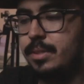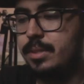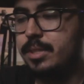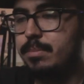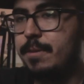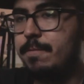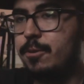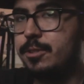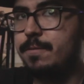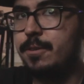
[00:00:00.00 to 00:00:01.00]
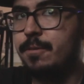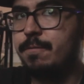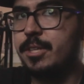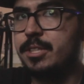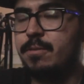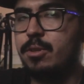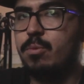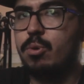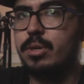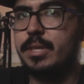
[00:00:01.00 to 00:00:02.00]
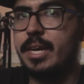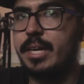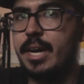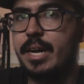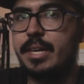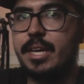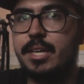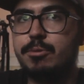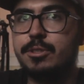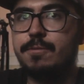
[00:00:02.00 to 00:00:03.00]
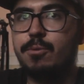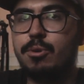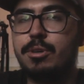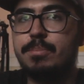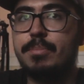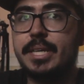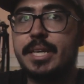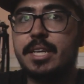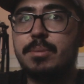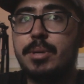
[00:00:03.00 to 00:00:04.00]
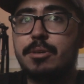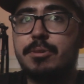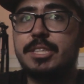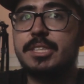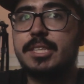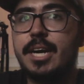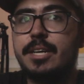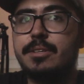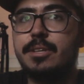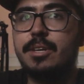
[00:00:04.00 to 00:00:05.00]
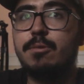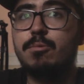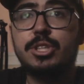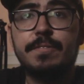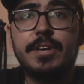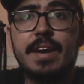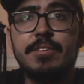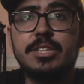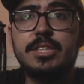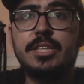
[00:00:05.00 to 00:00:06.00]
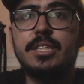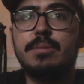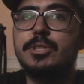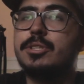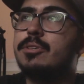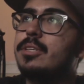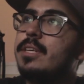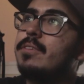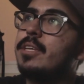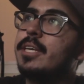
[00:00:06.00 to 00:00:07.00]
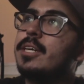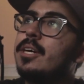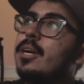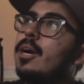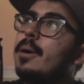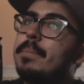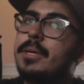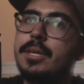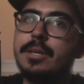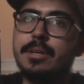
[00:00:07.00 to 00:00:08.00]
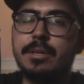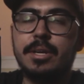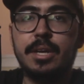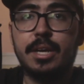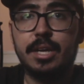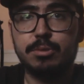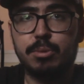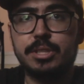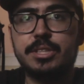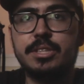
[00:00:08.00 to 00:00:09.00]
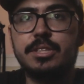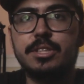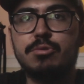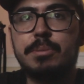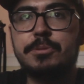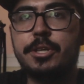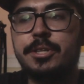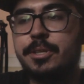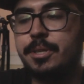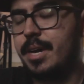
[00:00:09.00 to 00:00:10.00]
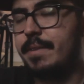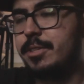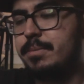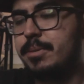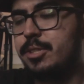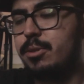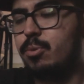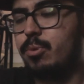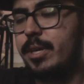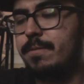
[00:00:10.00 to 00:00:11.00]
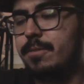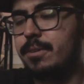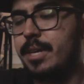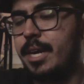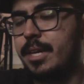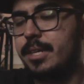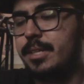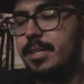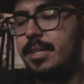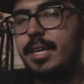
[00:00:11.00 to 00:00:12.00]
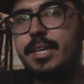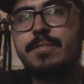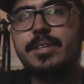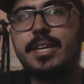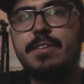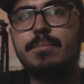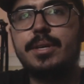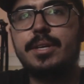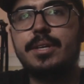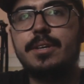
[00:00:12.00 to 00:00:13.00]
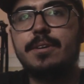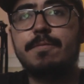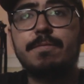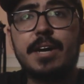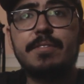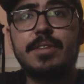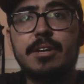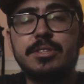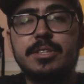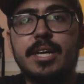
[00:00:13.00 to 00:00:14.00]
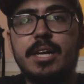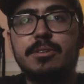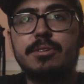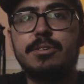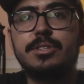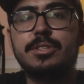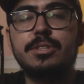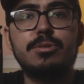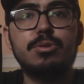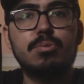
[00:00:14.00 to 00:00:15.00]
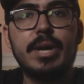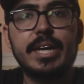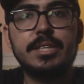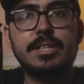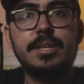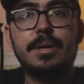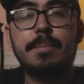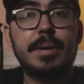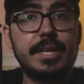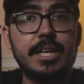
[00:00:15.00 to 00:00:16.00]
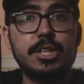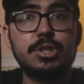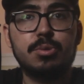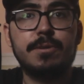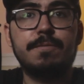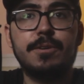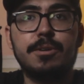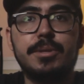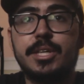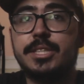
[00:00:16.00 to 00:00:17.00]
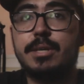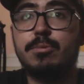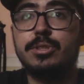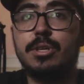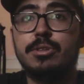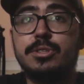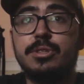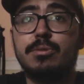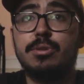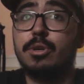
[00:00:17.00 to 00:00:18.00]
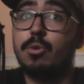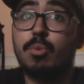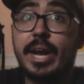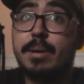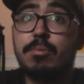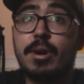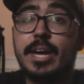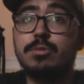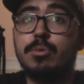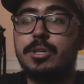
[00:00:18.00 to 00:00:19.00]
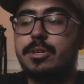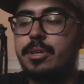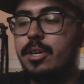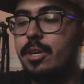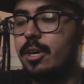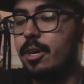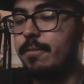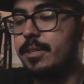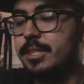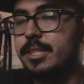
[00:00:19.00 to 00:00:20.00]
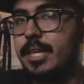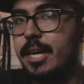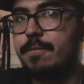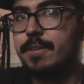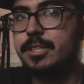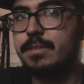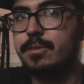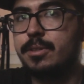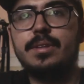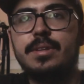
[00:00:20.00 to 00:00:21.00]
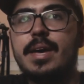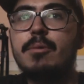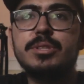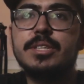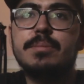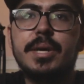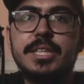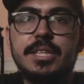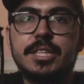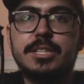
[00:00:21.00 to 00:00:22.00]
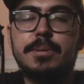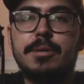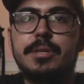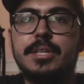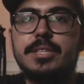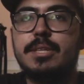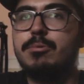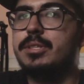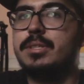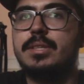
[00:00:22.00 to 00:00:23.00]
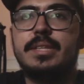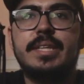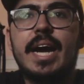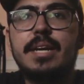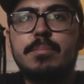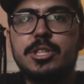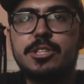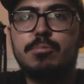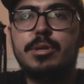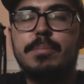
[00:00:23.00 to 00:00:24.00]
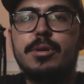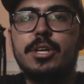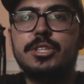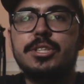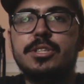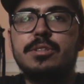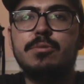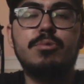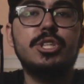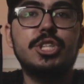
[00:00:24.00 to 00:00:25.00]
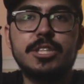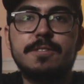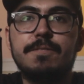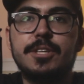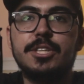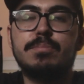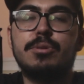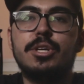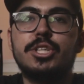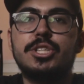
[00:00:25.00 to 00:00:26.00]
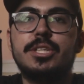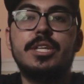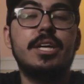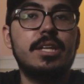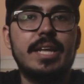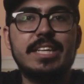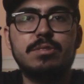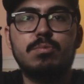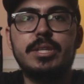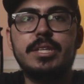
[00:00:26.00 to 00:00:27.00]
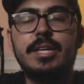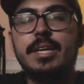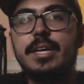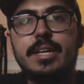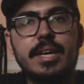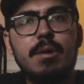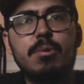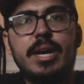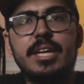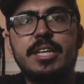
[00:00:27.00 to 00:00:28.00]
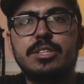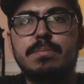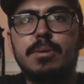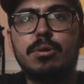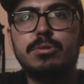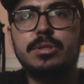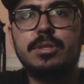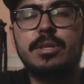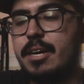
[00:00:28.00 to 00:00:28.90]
This is my first film festival award that I got, and it was for my documentary Style, which if you haven't seen, I'll be sure to leave a link up here as well as in the description. I've just been so grateful, and they even gave me $5,000 to direct my next short film because I was also the grand prize winner of this entire festival. That was an amazing experience. It was 9 months of pre-production. We just finished production last week, and now we're heading into post.